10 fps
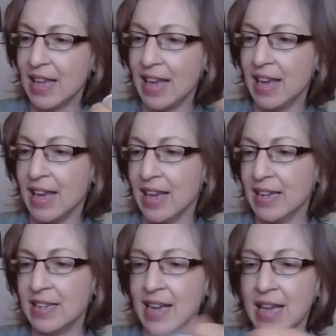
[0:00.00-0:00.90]

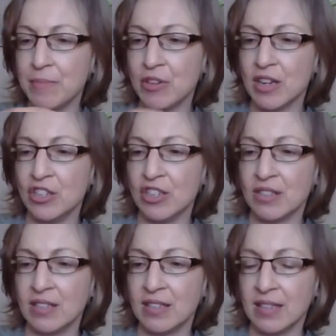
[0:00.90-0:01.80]
and I'm going to
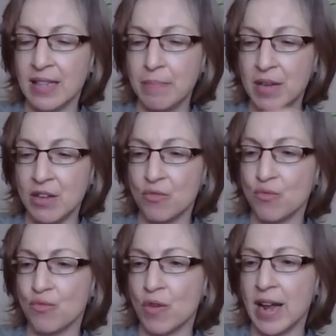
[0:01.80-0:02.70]
just slip it
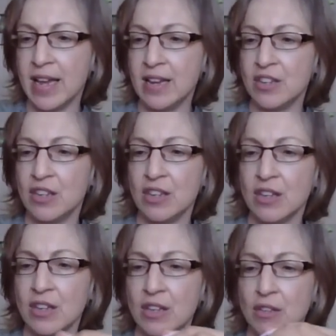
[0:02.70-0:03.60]
right
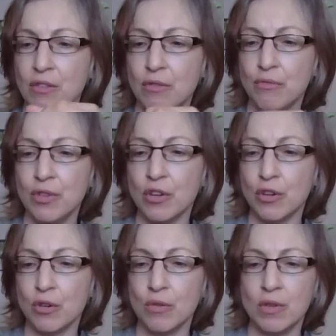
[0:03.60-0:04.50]

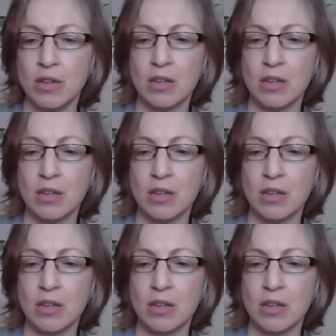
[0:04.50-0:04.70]
through